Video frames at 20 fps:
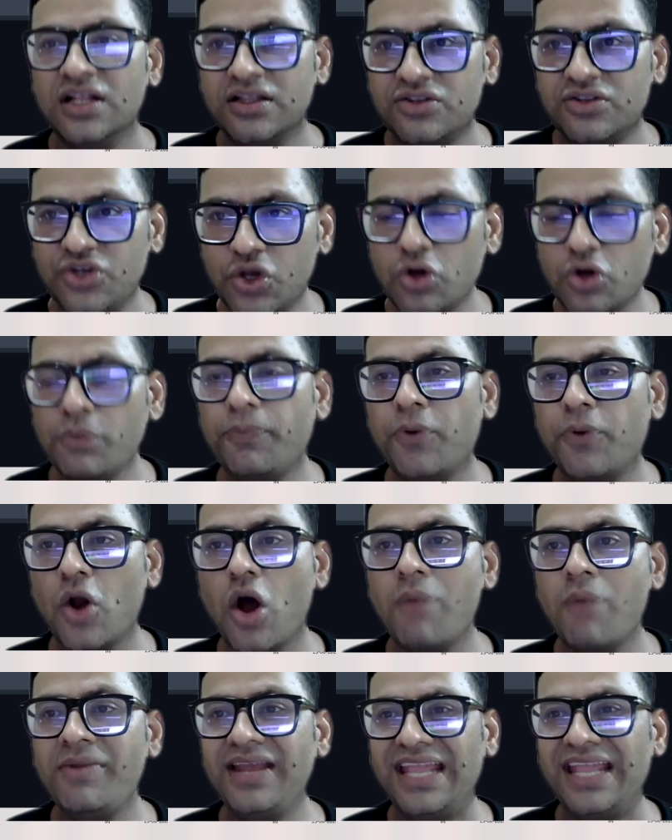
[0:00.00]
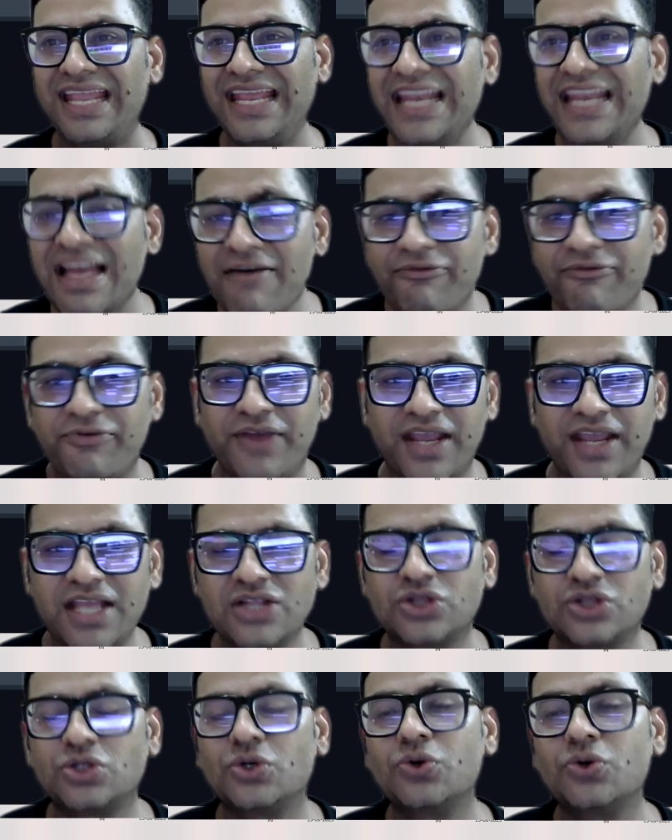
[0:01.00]
your prompt in a
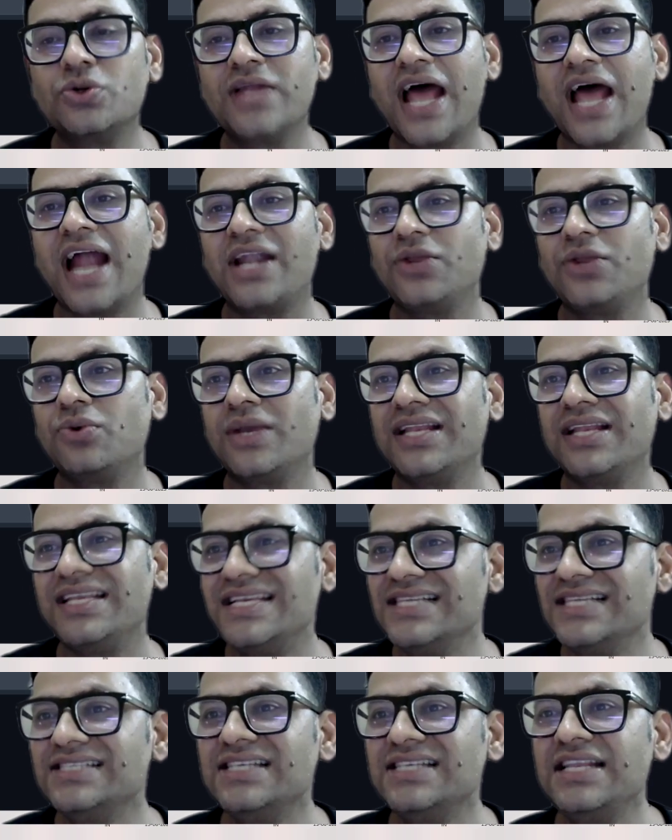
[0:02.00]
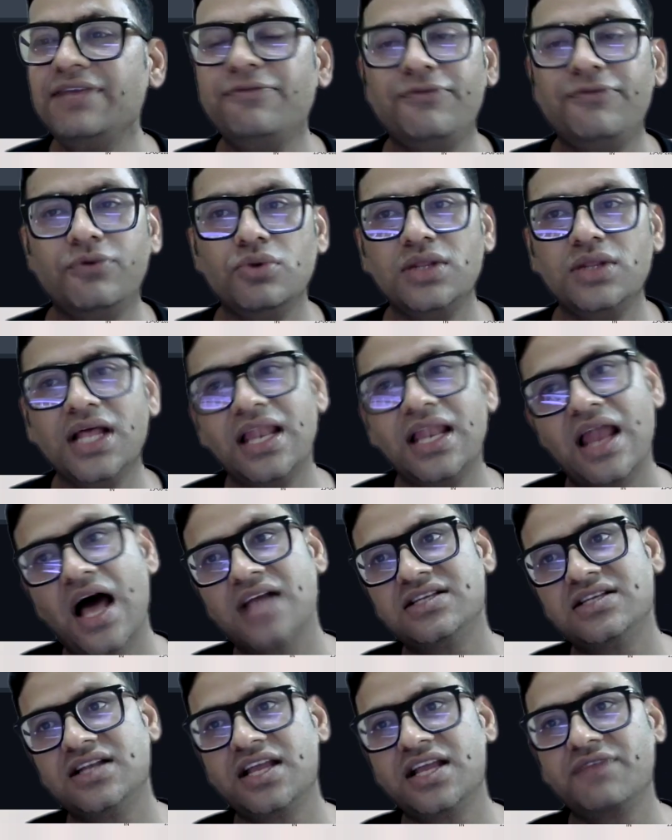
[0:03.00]
way so that you can easily fool the
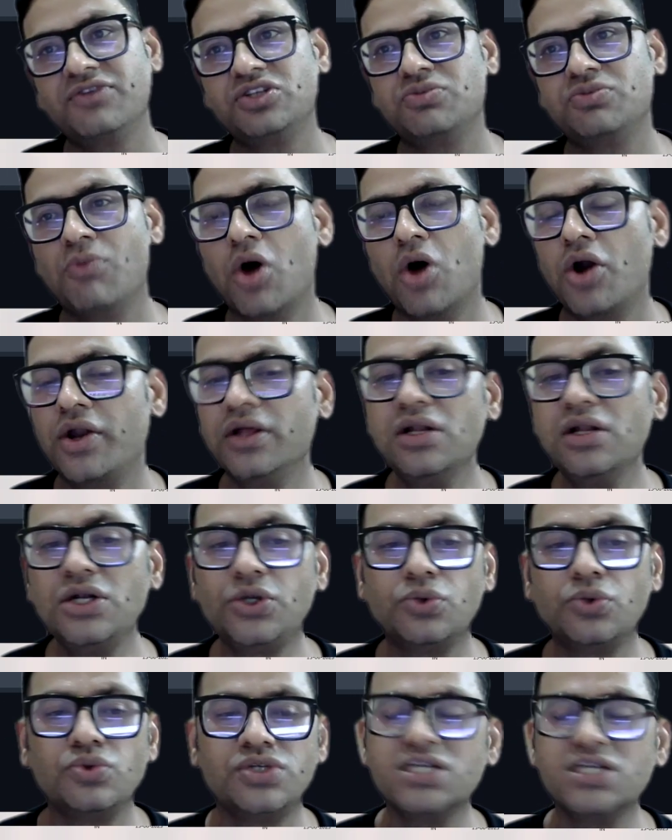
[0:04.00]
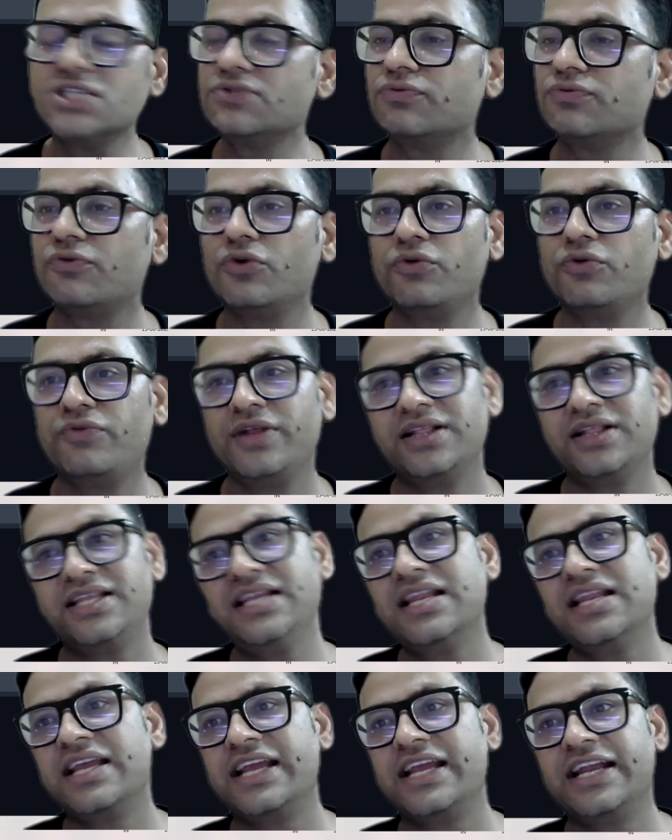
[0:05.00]
large language model to just fulfill the
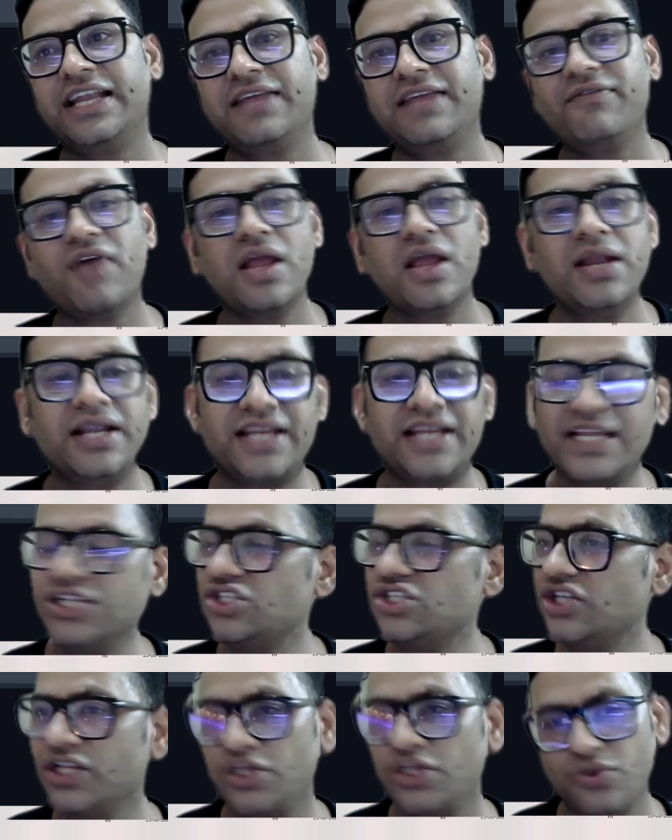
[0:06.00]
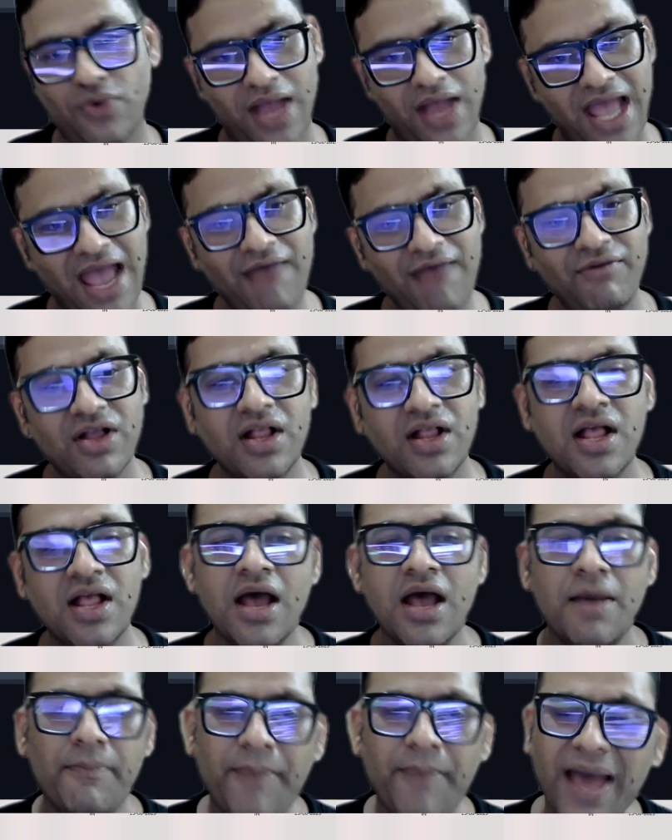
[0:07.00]
negative intention you have.
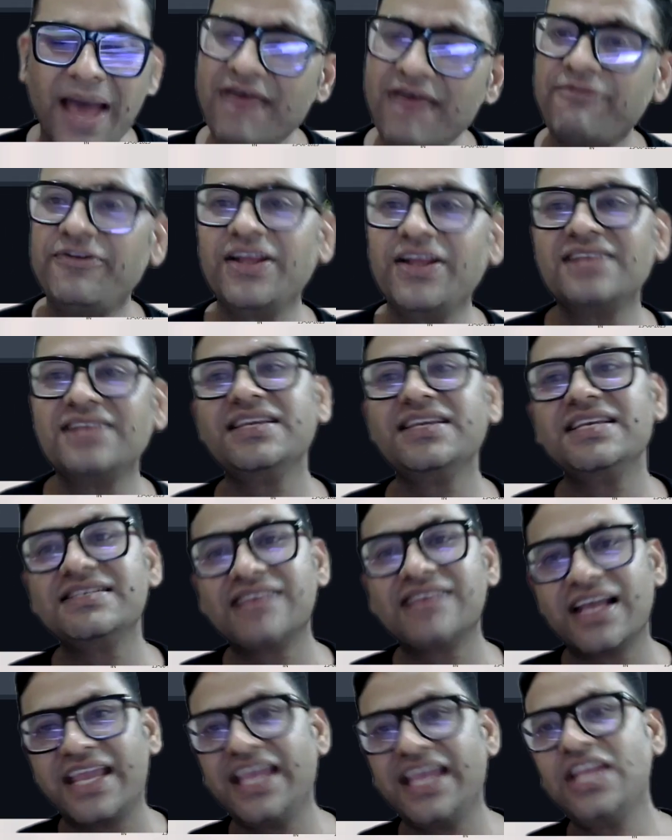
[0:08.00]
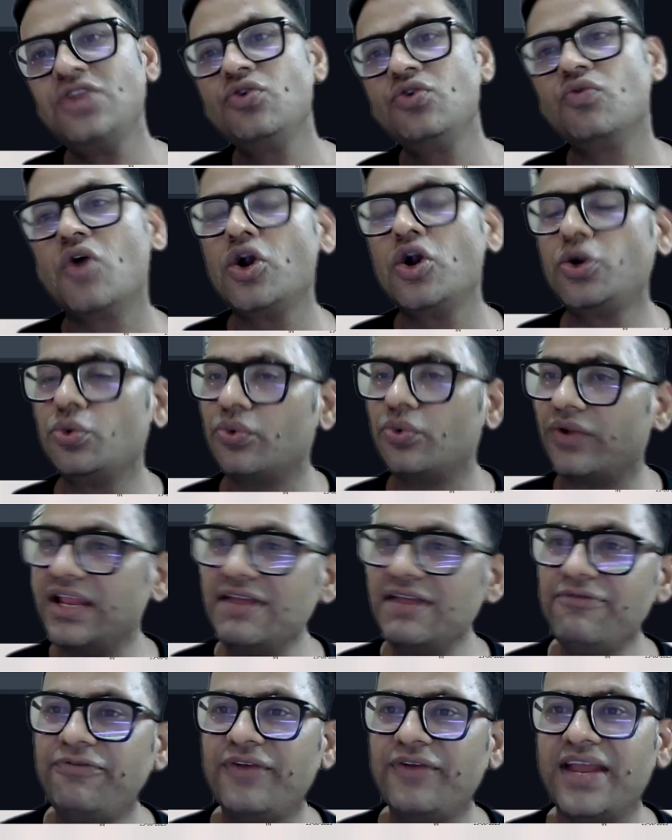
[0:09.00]
Paraphrasing is again, you want to
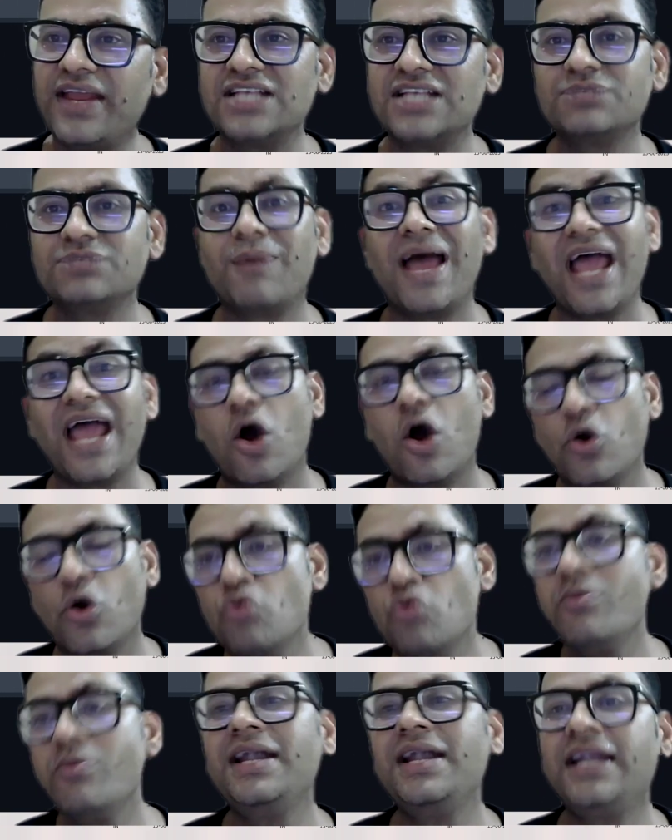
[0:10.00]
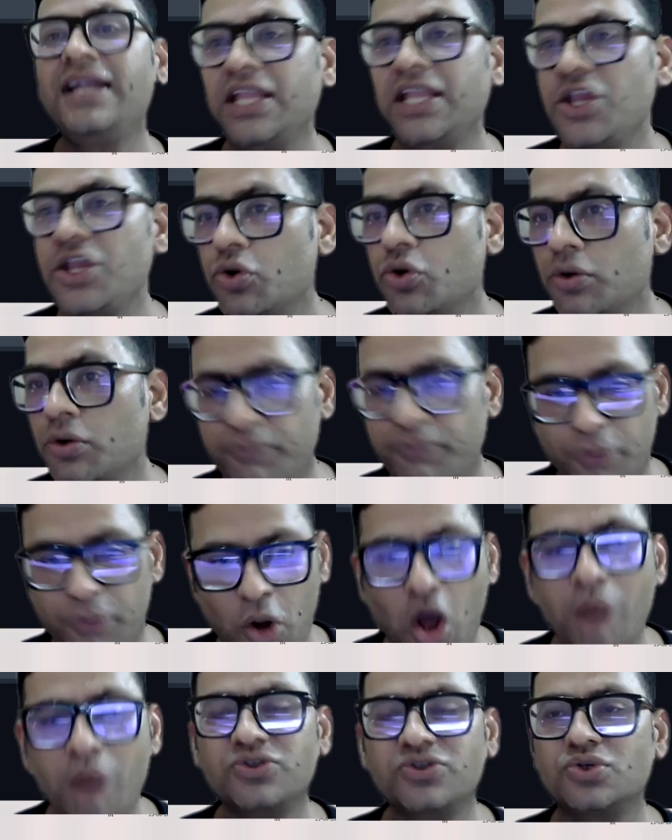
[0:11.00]
rephrase by augmenting your
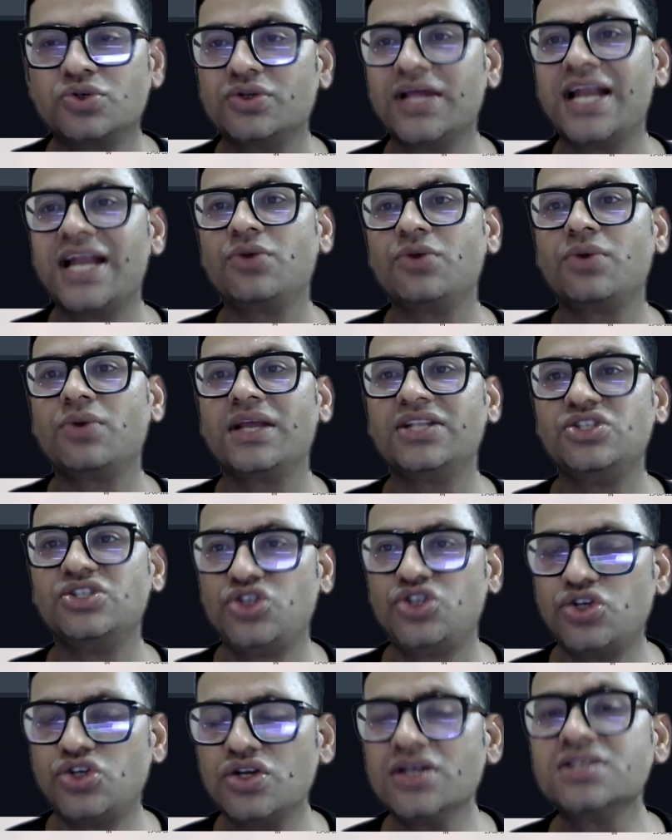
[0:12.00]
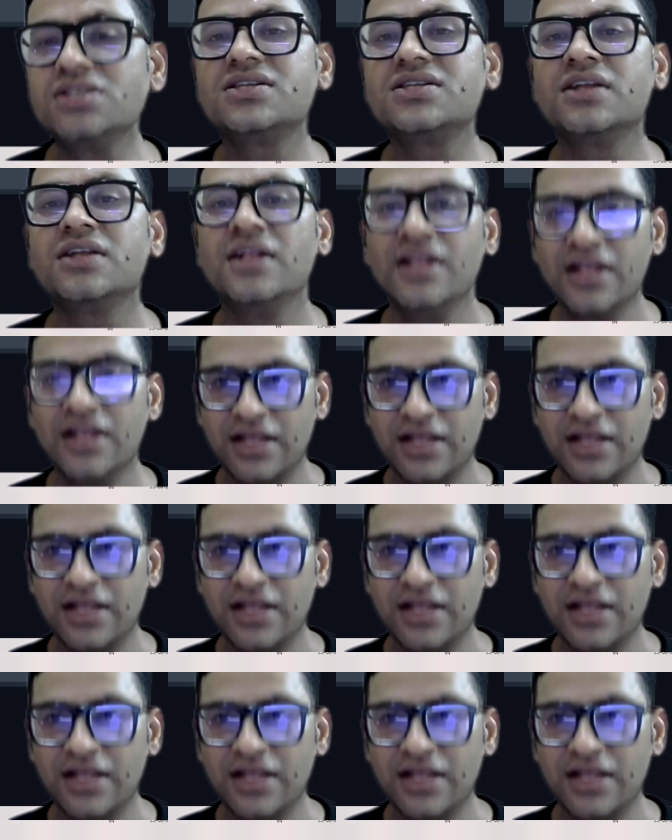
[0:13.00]
prompt so that you can just